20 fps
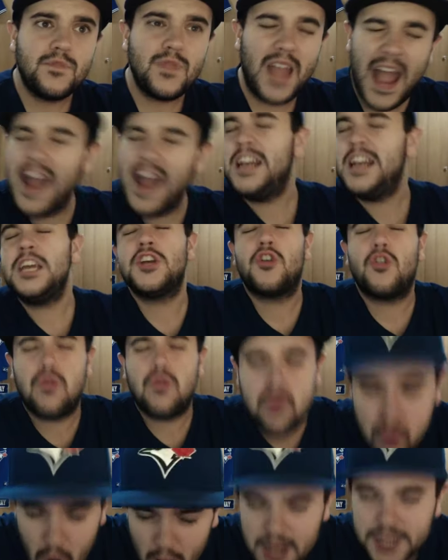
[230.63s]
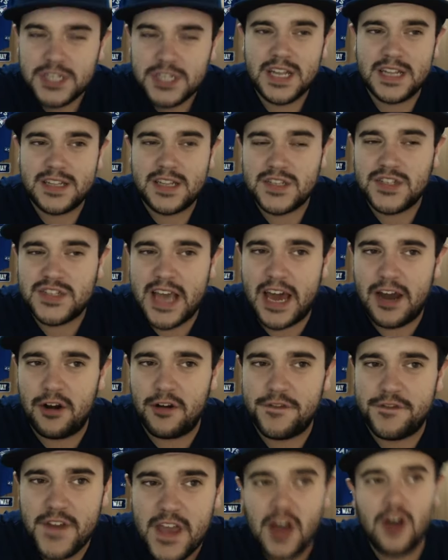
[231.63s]
And he crushes it to center
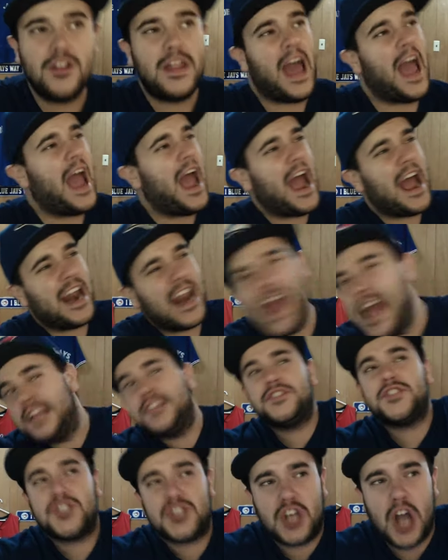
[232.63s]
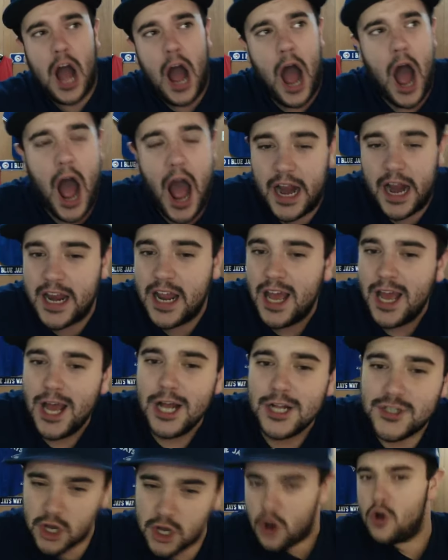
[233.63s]
field, and it's gone.
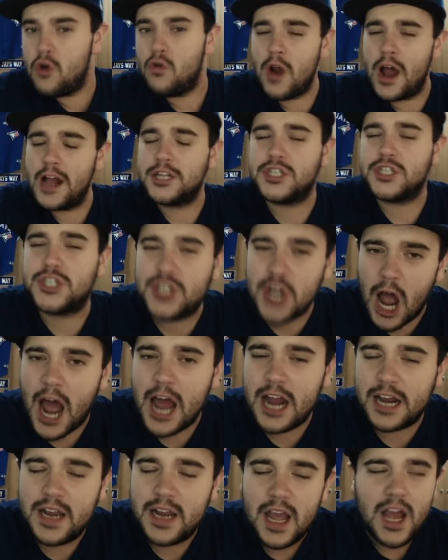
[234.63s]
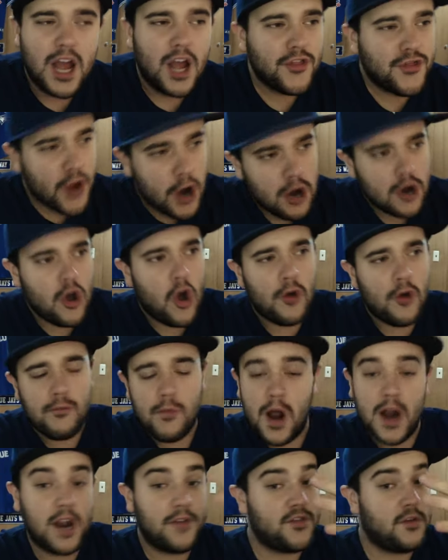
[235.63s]
2-run shot. Third home
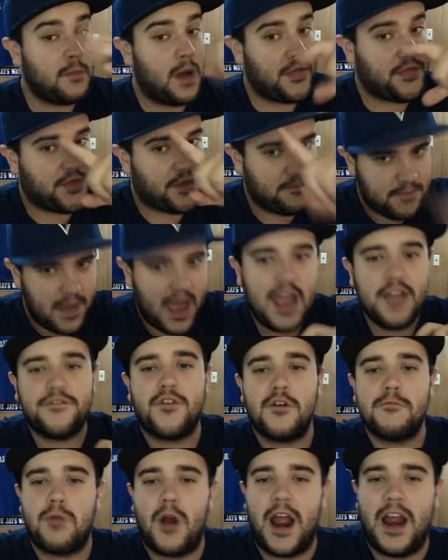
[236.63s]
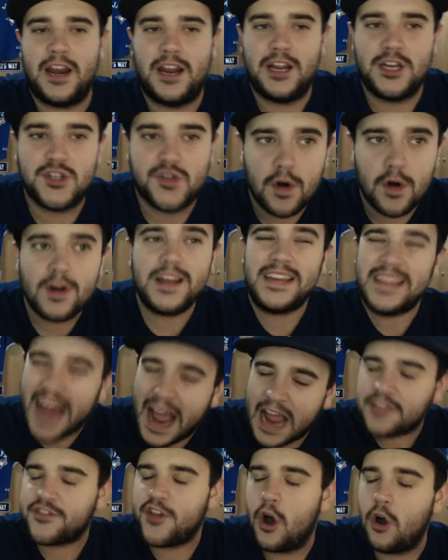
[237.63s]
run of the month of May for Brandon Drury.
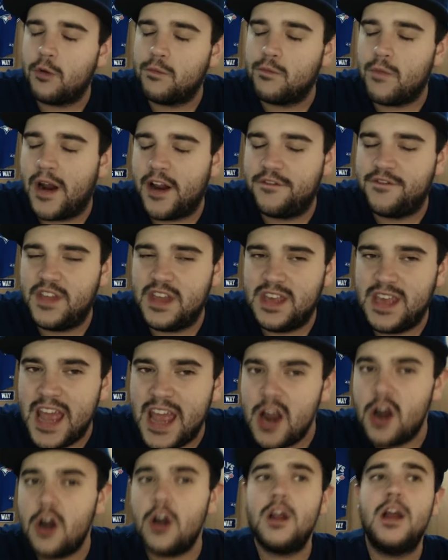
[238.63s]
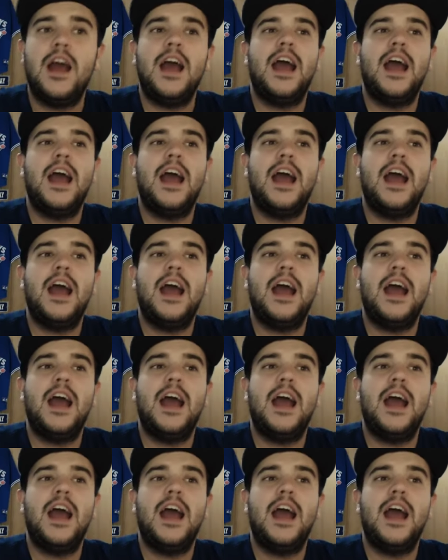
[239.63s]
9th home run of the year.